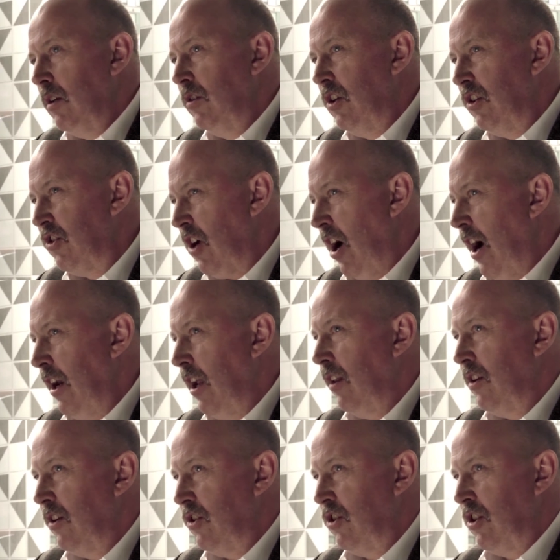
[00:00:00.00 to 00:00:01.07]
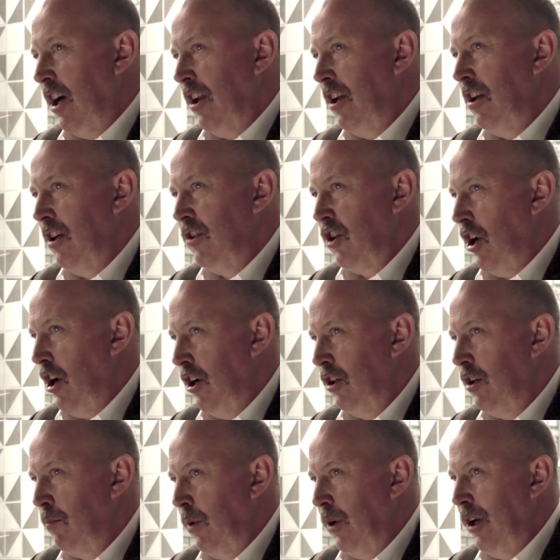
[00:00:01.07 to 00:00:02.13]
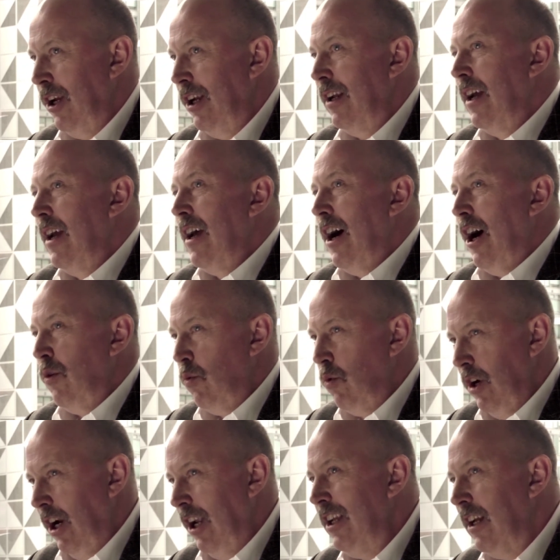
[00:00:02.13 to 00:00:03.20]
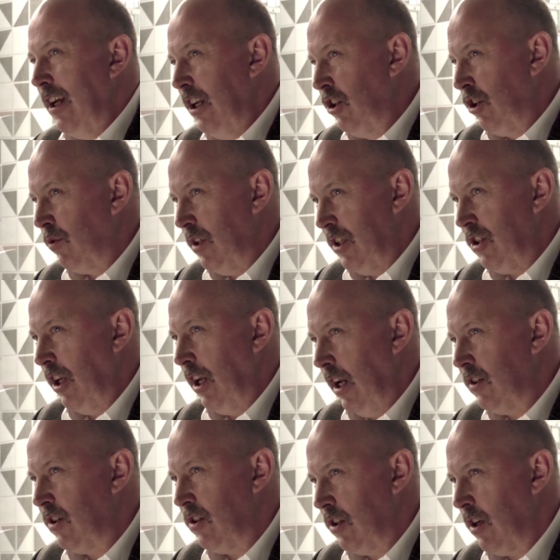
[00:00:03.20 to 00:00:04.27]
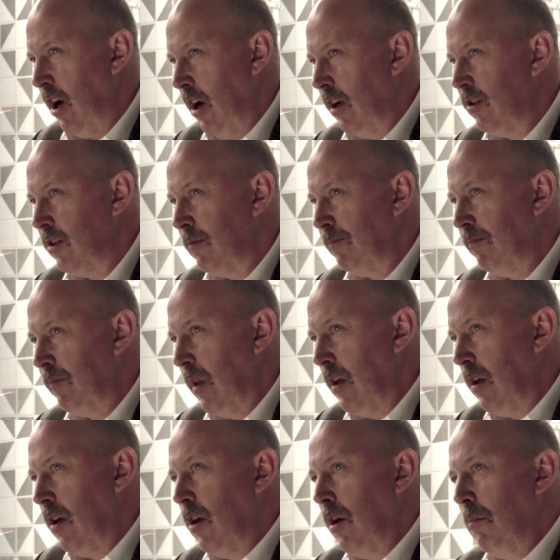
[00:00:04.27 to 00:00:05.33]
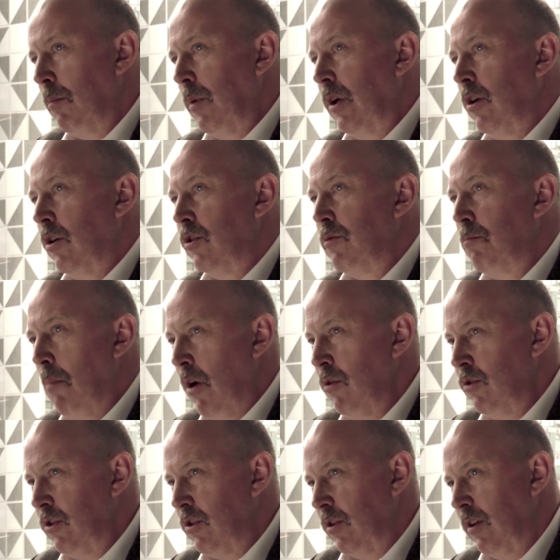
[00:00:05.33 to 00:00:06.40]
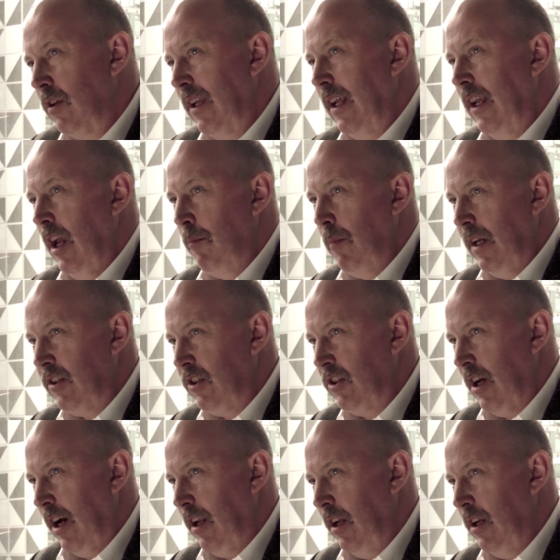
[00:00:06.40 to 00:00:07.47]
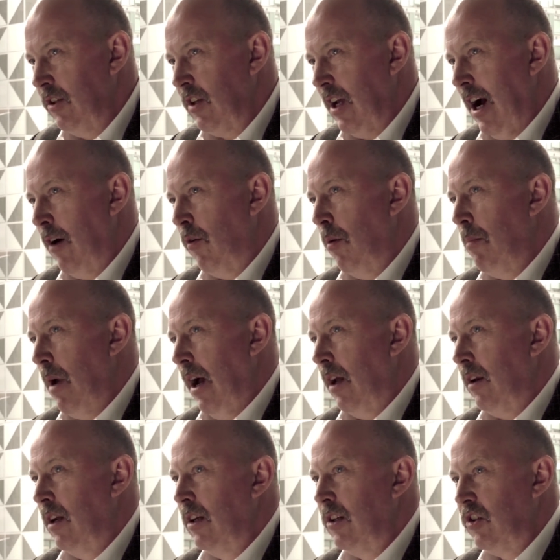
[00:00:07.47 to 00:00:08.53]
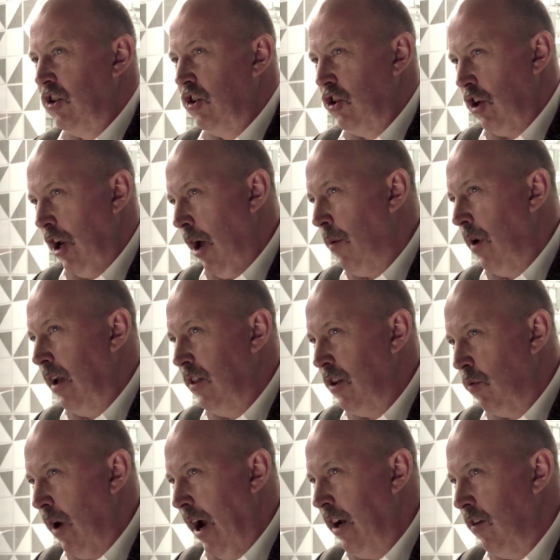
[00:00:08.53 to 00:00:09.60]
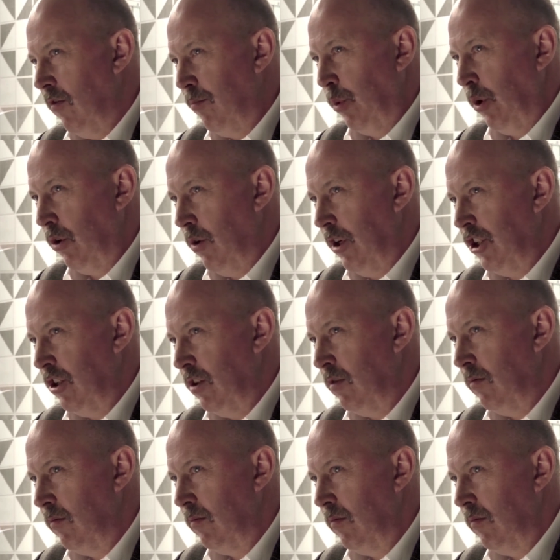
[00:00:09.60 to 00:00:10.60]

Designing this study is going to be a really interesting exercise because most MS studies are about slowing the rate of progression.